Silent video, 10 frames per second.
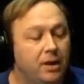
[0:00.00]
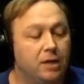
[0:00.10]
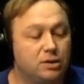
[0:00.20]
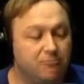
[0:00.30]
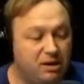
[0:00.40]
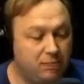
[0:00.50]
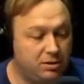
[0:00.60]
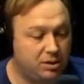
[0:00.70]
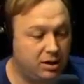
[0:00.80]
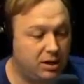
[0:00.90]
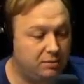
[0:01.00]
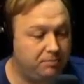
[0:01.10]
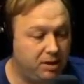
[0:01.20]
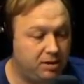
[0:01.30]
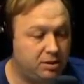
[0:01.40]
as the BBC hit
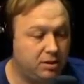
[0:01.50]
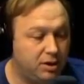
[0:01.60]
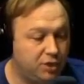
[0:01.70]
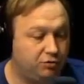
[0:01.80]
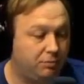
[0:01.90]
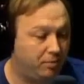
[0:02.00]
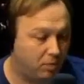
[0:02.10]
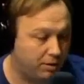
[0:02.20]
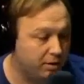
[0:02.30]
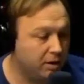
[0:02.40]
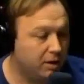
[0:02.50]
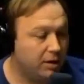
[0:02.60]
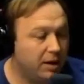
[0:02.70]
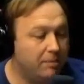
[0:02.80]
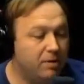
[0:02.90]
piece and NIST report
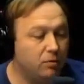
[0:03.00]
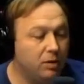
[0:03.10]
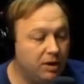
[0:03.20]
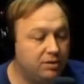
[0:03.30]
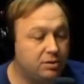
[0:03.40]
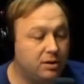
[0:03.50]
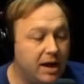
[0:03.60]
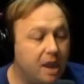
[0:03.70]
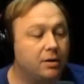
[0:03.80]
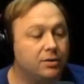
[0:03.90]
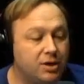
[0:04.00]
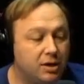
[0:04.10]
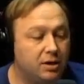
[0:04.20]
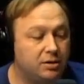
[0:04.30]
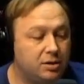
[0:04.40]
have been released to counter
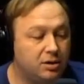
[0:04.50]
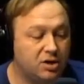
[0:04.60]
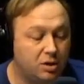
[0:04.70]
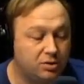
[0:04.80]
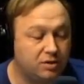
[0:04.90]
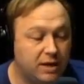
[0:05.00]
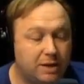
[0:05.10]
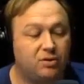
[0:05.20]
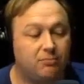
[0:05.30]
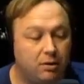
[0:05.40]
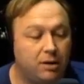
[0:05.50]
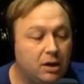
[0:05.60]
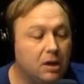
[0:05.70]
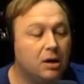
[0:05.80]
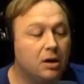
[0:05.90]
Jennings' exclusive
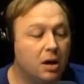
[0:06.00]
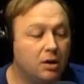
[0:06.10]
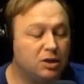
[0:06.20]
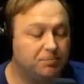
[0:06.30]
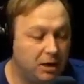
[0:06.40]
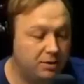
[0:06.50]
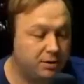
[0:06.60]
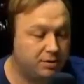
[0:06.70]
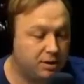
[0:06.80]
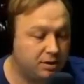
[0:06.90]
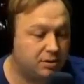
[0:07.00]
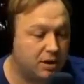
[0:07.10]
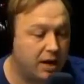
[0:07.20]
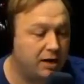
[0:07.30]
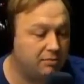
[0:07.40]
testimony on explosions
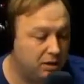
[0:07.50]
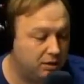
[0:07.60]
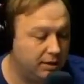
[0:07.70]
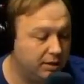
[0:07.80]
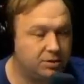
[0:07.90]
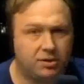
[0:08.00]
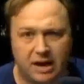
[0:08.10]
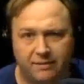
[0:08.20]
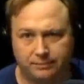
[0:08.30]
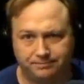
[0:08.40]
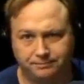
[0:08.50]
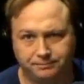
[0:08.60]
inside Building 7.